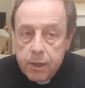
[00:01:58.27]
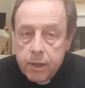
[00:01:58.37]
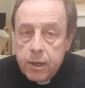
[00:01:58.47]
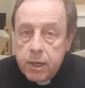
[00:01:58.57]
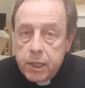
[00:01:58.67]

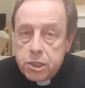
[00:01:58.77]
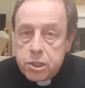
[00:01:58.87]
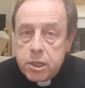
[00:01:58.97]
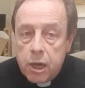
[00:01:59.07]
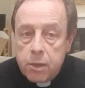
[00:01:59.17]
And each
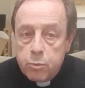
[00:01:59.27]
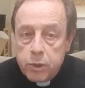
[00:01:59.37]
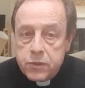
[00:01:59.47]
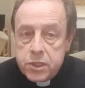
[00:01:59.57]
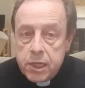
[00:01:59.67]
time we've
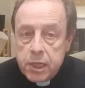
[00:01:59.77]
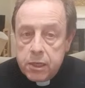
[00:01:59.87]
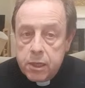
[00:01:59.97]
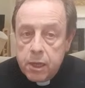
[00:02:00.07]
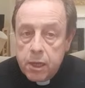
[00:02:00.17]
seen
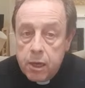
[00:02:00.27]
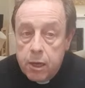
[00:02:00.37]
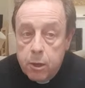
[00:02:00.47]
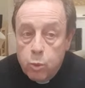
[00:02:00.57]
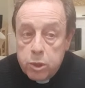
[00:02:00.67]

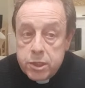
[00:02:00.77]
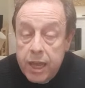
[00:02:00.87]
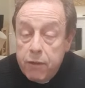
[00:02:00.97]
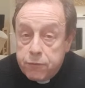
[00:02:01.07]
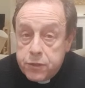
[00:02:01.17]
what's
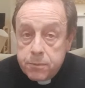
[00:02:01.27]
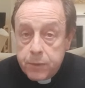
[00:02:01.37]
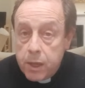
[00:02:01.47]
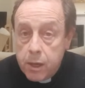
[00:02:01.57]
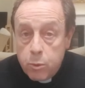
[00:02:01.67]
left,
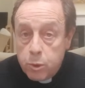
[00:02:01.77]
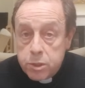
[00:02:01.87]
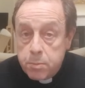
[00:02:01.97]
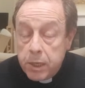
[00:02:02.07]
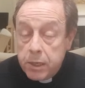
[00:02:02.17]
what's
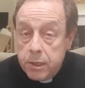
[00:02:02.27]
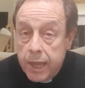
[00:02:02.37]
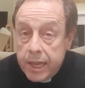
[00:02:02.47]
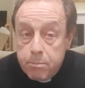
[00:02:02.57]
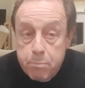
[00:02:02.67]
been
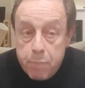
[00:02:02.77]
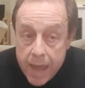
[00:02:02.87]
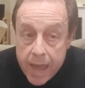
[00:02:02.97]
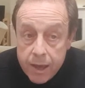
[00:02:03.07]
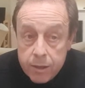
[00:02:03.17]
laid
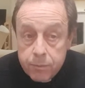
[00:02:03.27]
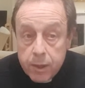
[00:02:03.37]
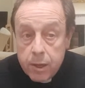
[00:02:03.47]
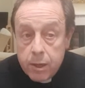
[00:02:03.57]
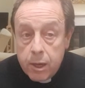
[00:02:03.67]
bare,
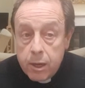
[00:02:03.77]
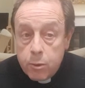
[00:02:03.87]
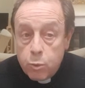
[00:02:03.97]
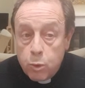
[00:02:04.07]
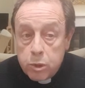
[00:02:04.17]

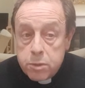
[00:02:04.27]
what's